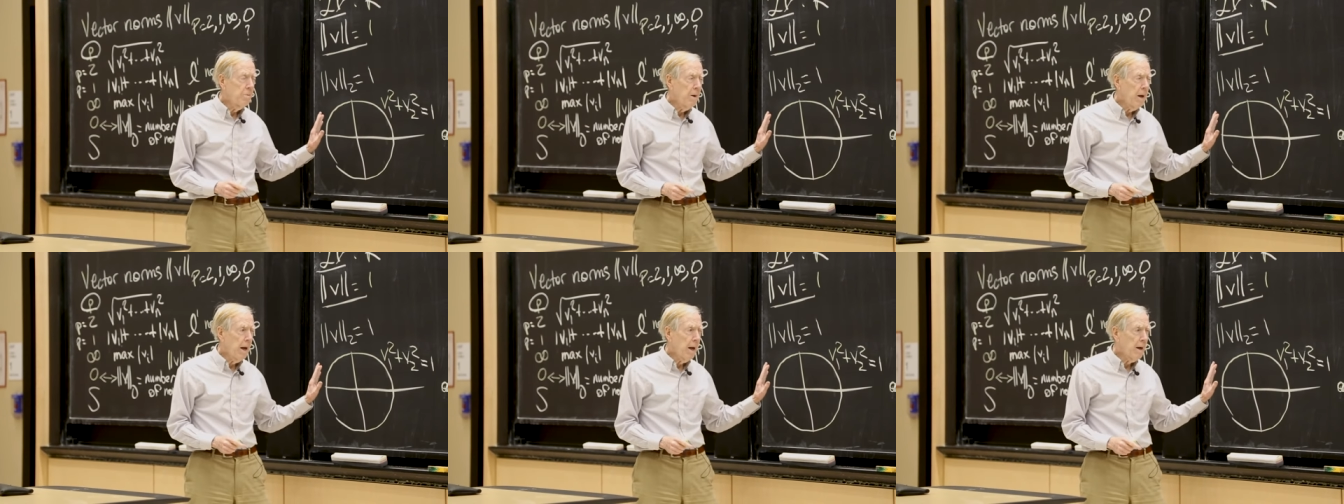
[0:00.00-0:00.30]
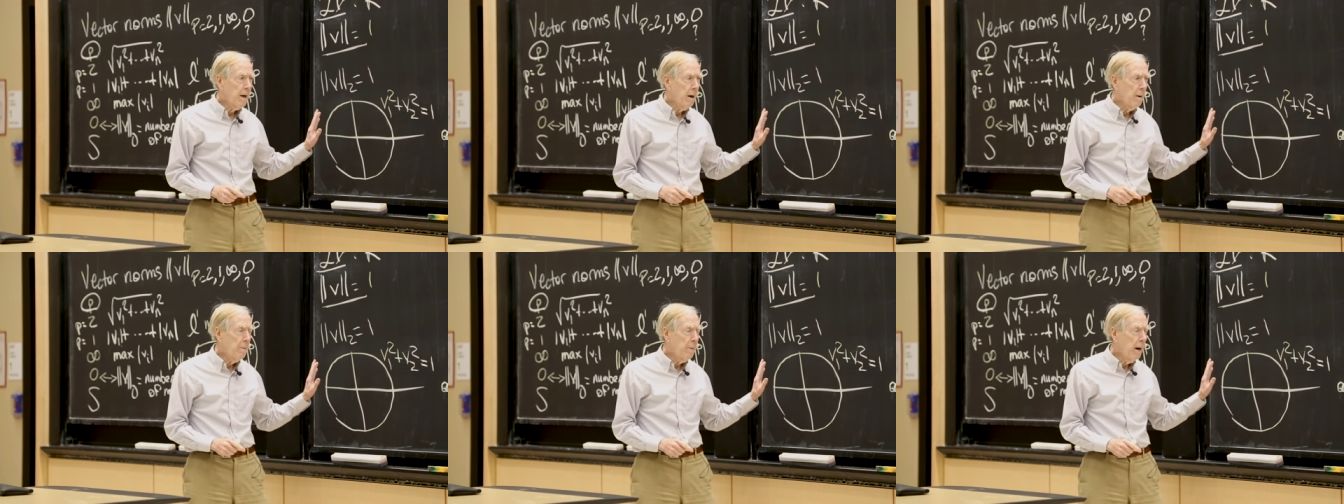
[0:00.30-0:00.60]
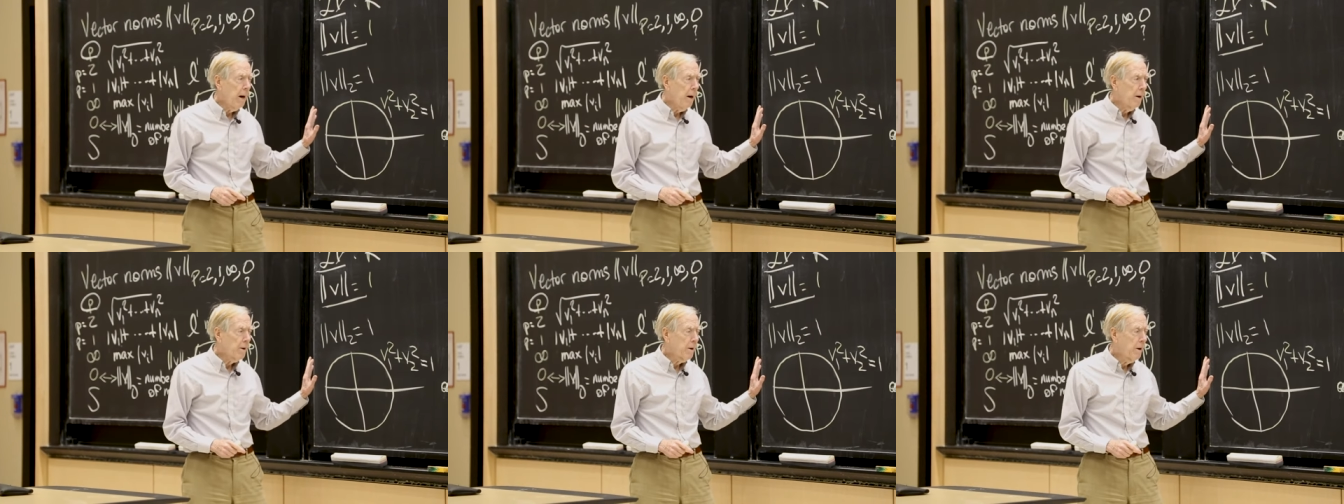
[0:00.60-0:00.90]
make
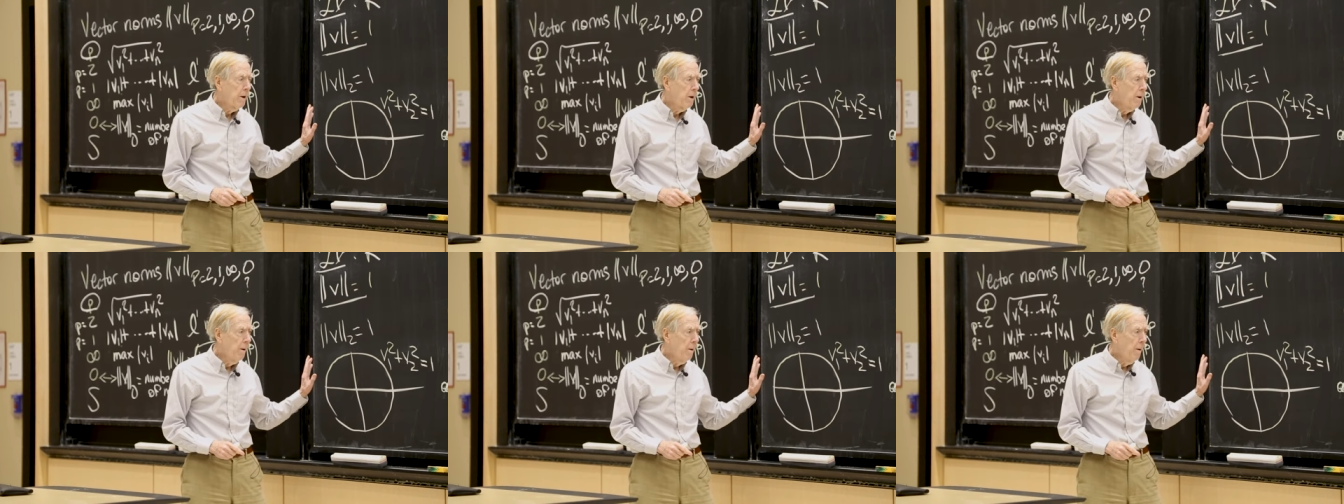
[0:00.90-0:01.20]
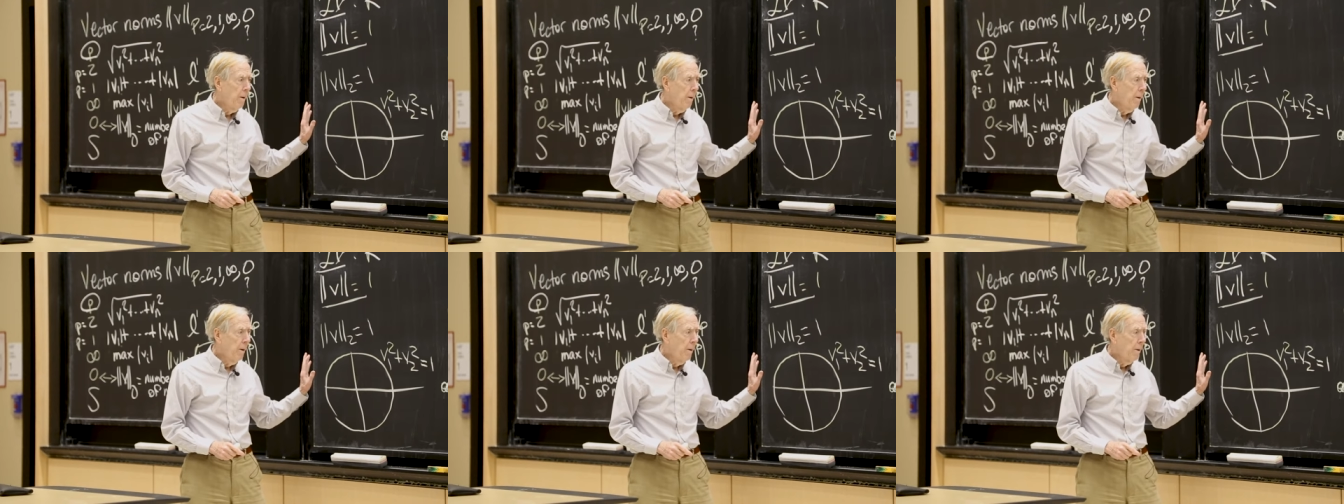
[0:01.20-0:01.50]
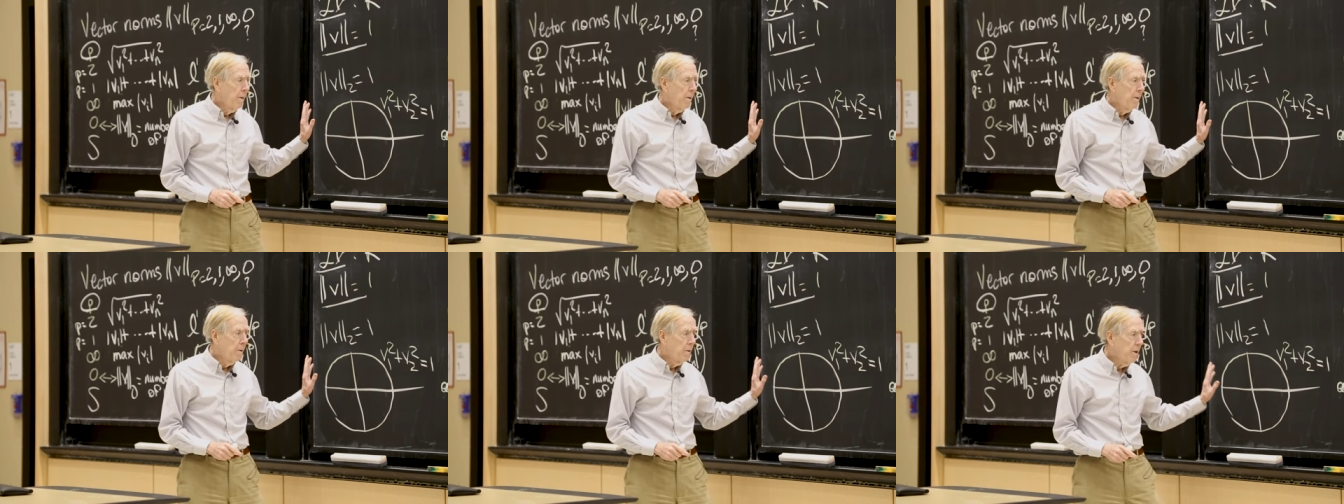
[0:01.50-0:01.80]
about
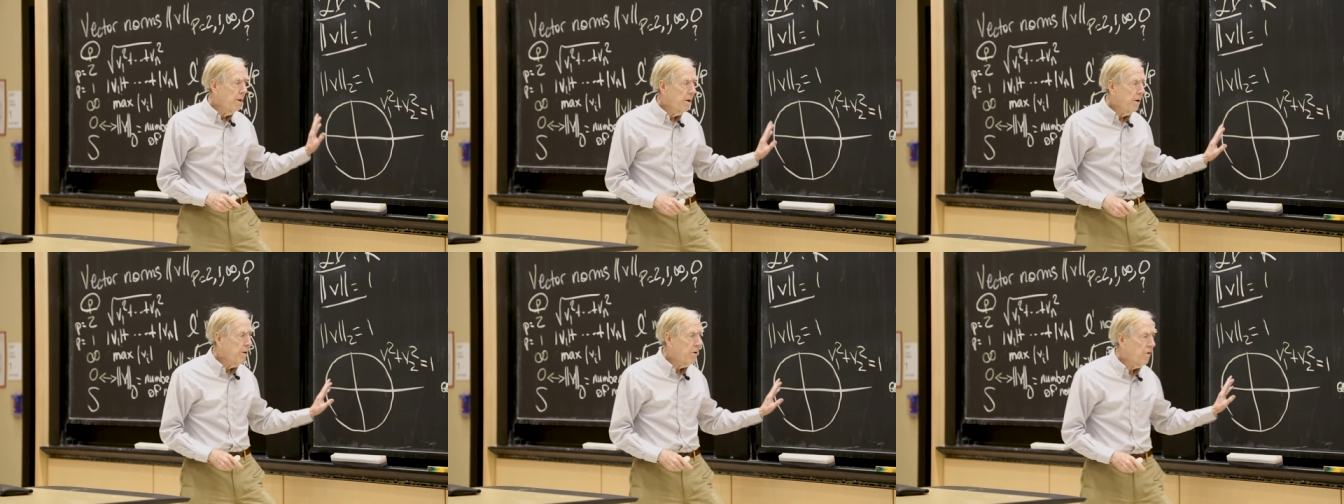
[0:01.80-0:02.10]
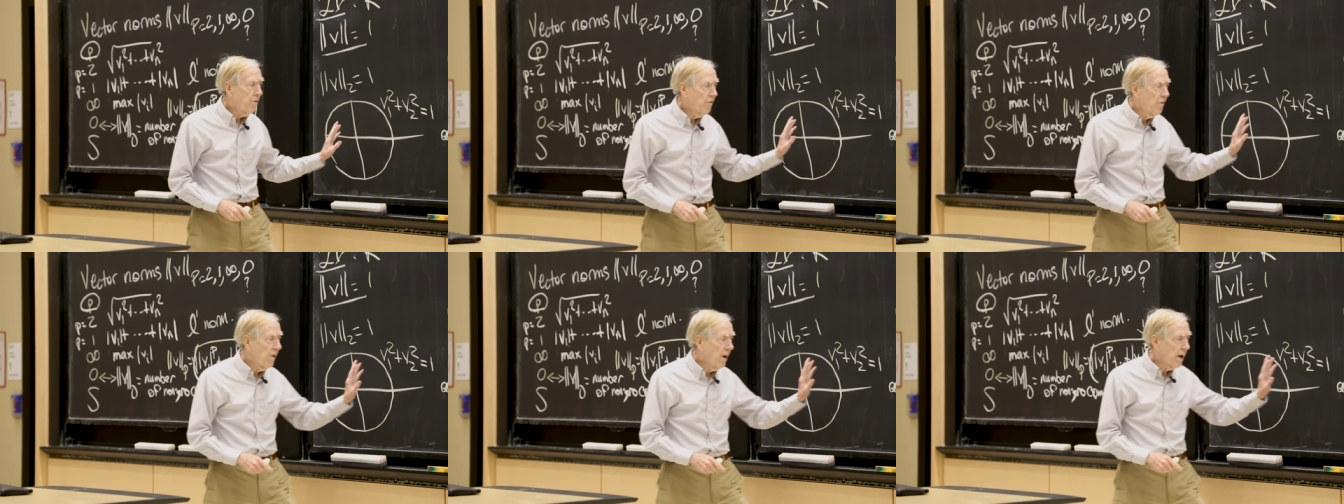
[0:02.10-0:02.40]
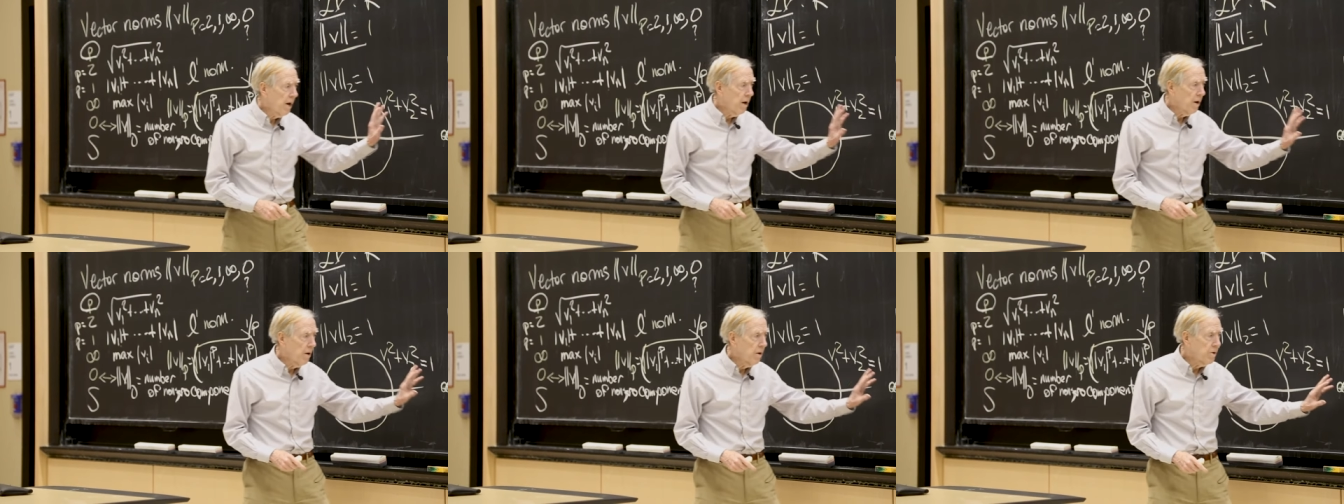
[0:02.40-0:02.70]
these
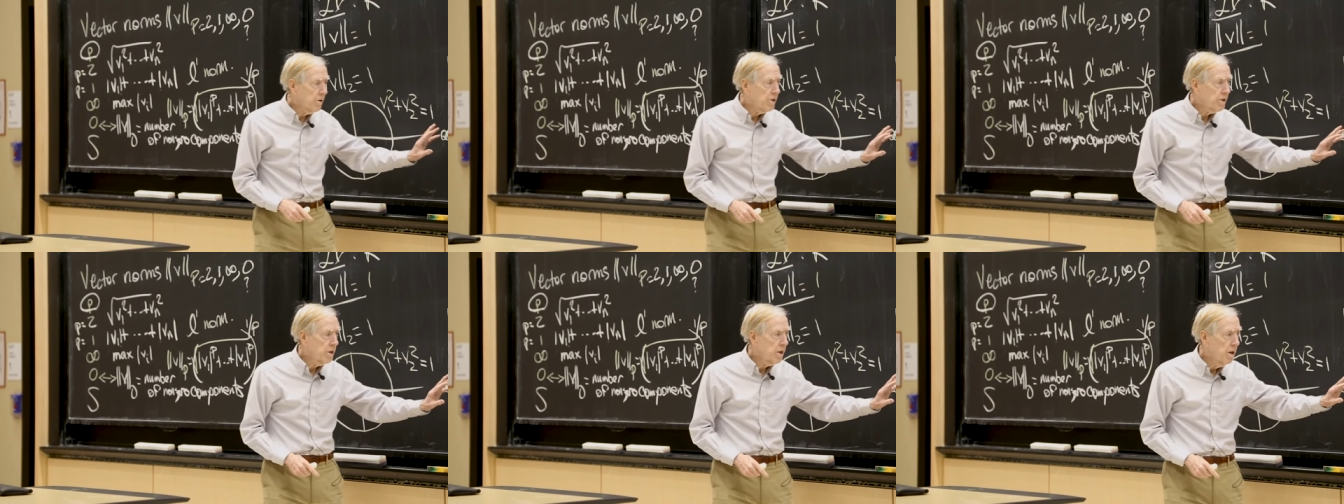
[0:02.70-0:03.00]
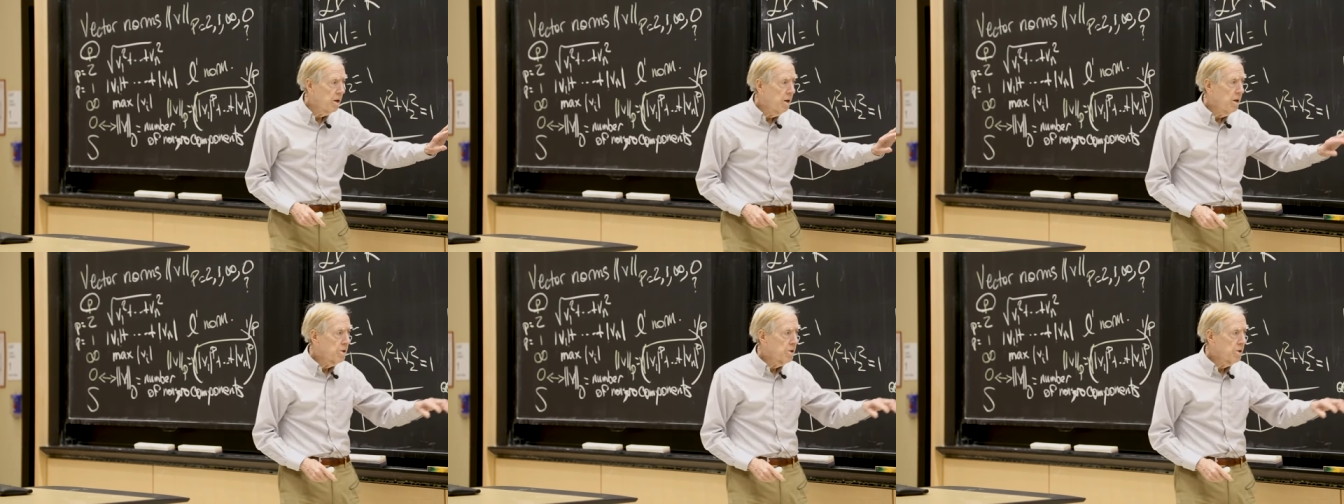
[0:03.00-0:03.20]
figures.